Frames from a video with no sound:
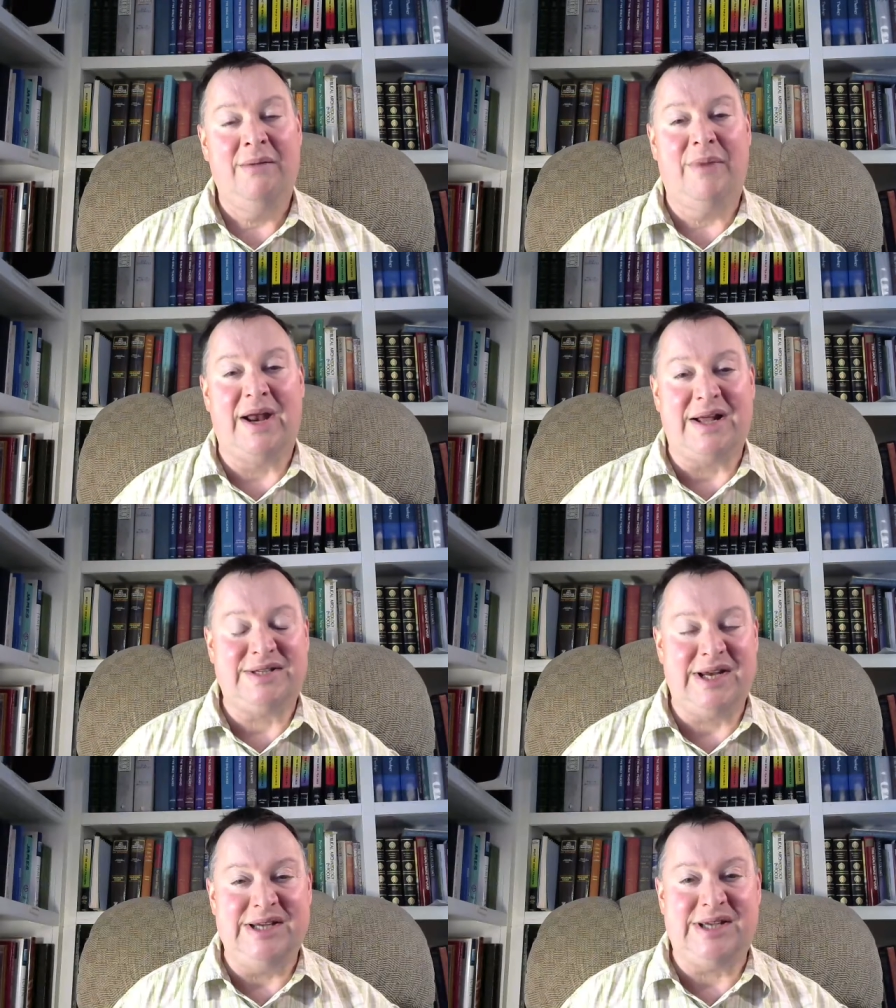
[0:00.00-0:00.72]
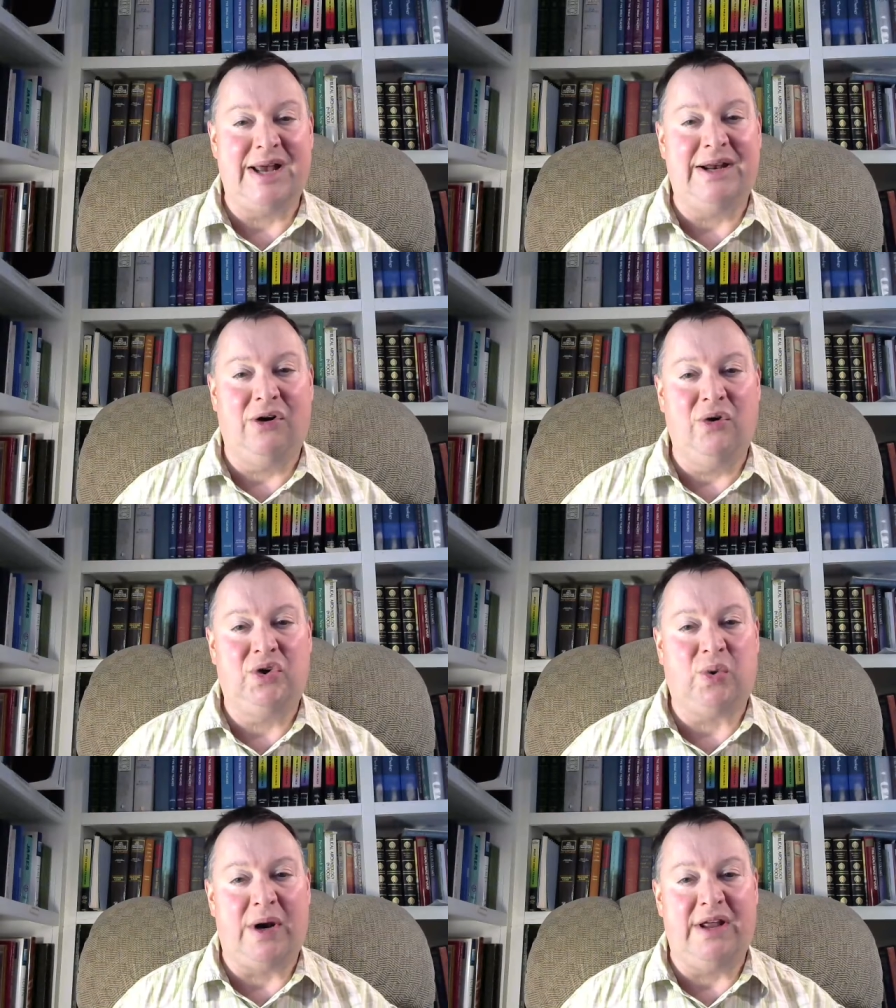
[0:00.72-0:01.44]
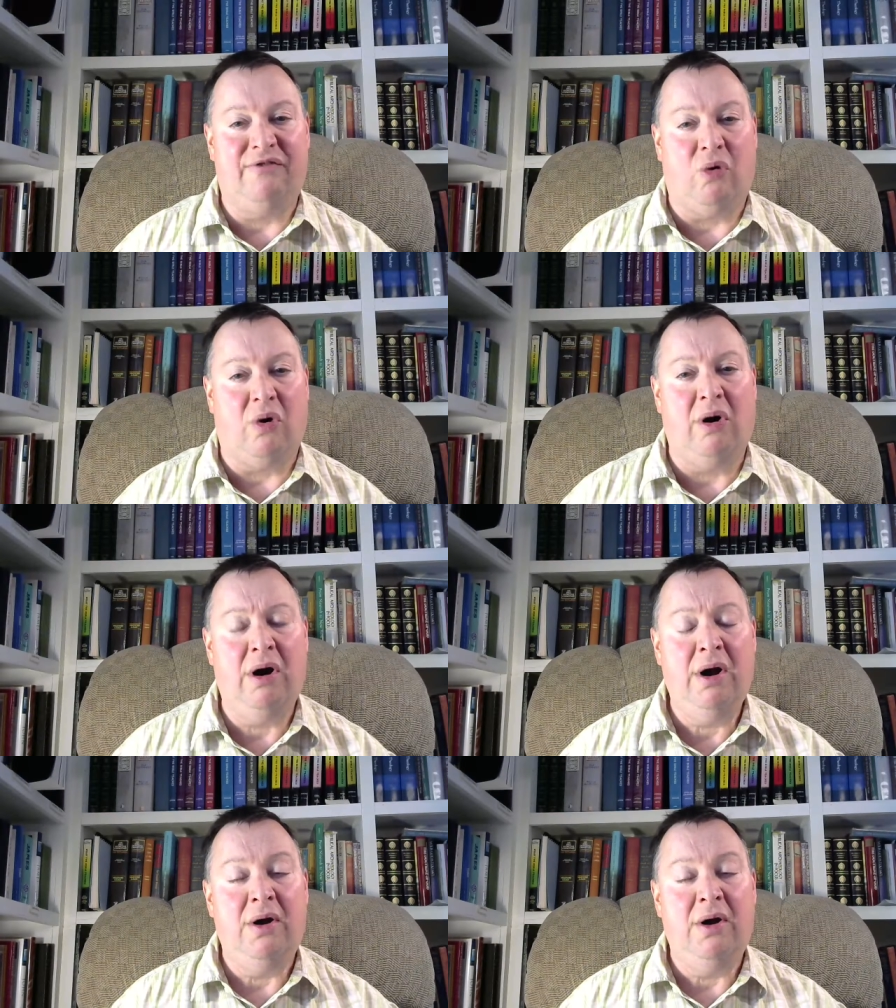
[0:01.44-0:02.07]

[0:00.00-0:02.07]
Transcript: but as he said in Luke 24,